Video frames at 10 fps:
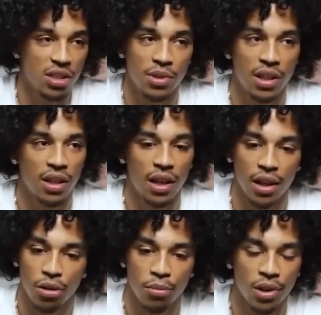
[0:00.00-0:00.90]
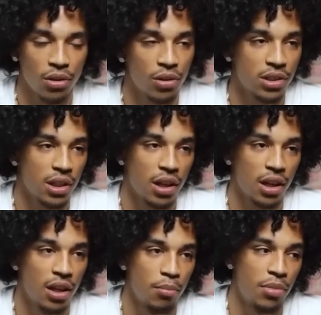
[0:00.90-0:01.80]
just be getting that little money on the side.
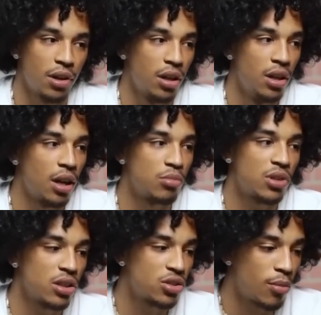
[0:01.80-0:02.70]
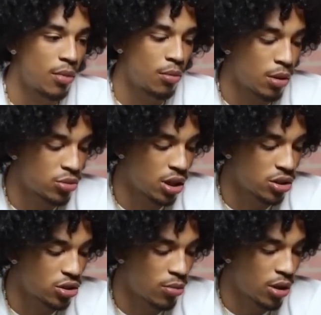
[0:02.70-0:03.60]
But I'm trying to start my I'm trying to
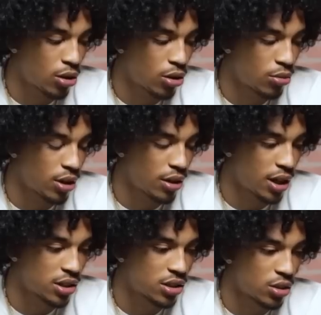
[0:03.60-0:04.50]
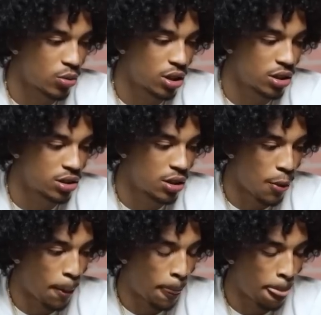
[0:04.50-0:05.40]
start my clothing brand. That's in the works.
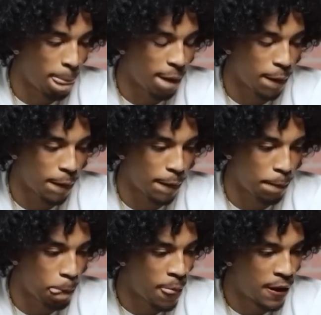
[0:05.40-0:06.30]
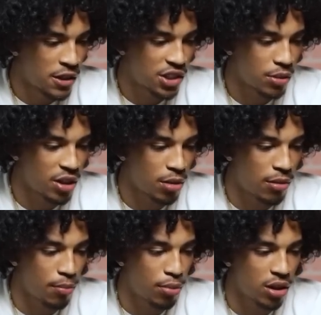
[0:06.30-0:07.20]
Um, shit, me and
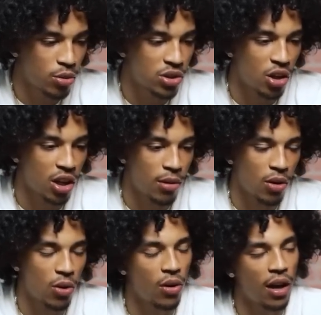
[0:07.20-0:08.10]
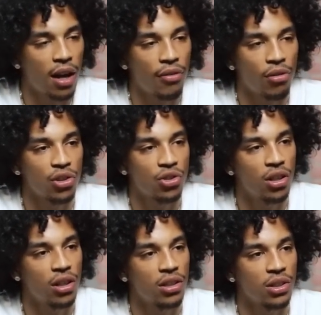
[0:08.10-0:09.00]
my brother was talking about going half on a
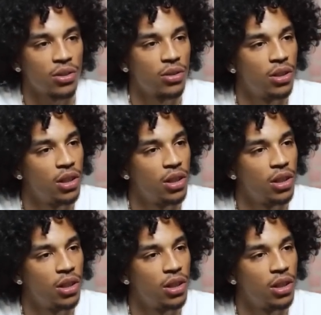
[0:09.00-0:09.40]
truck, so